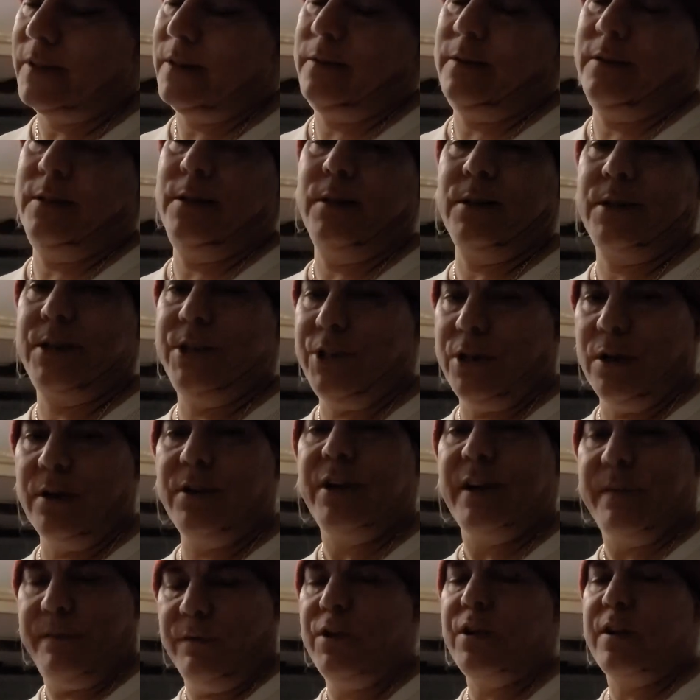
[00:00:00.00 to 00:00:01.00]

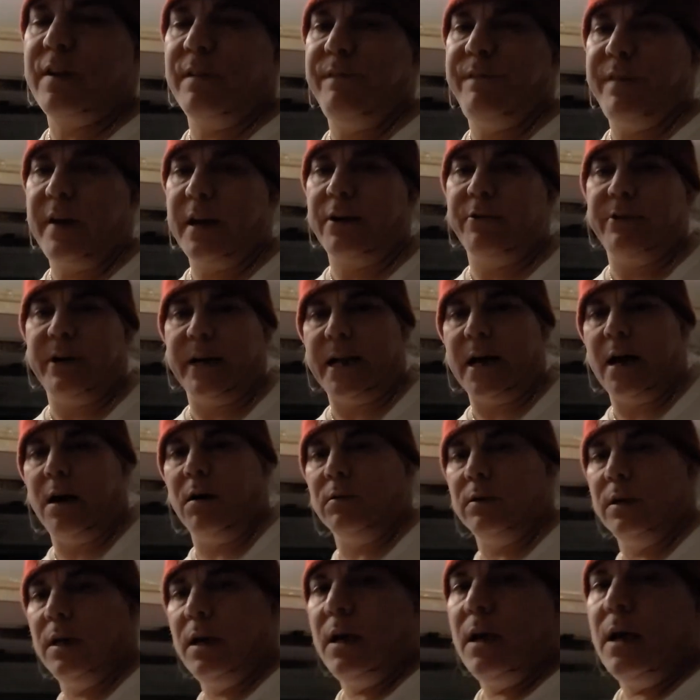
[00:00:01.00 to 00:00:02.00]
You can figure it
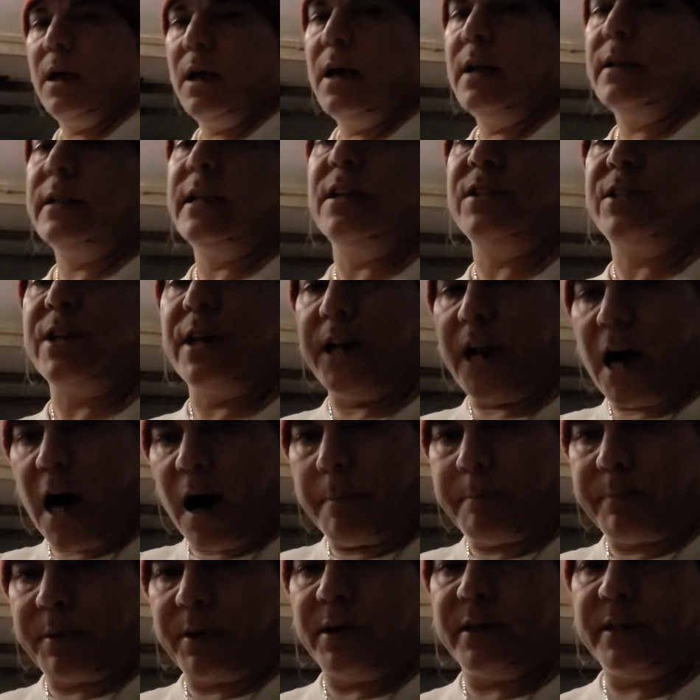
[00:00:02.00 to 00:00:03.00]
out. There's an
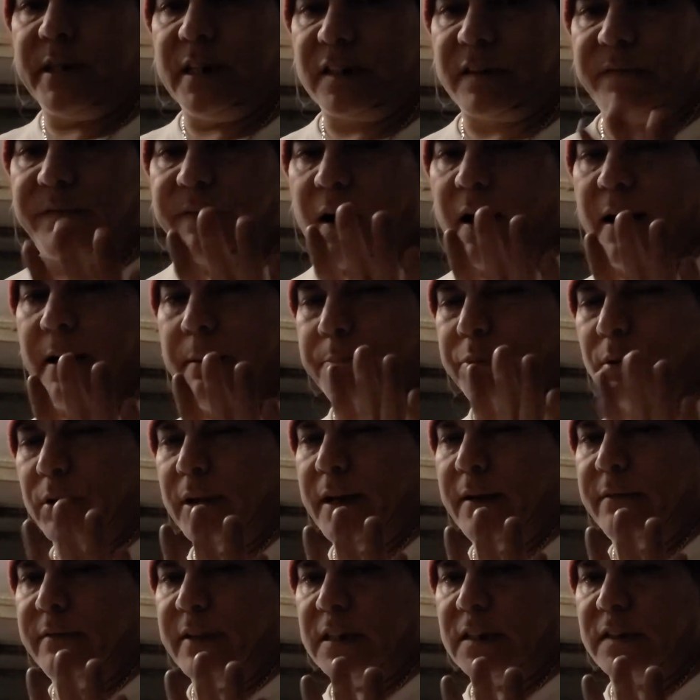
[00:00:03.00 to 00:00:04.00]
upper, I
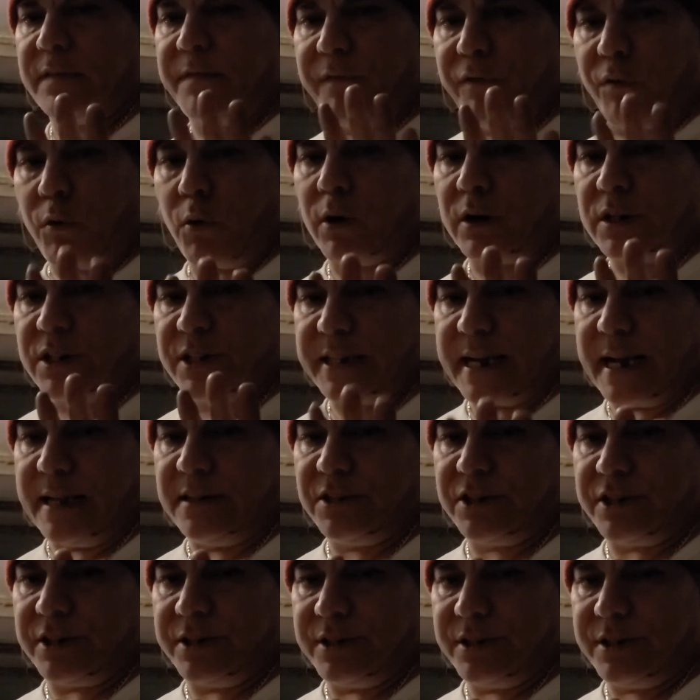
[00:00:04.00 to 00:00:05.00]
believe there's 4
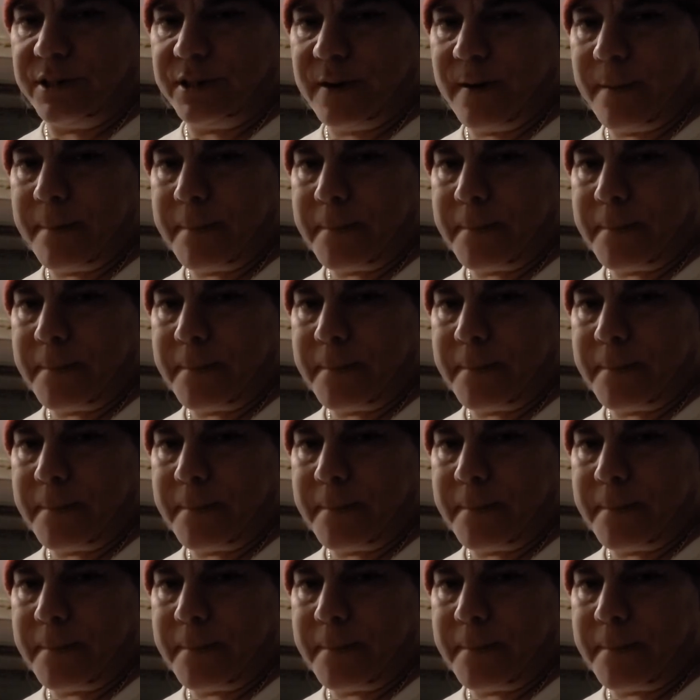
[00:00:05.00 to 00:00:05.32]
sensors,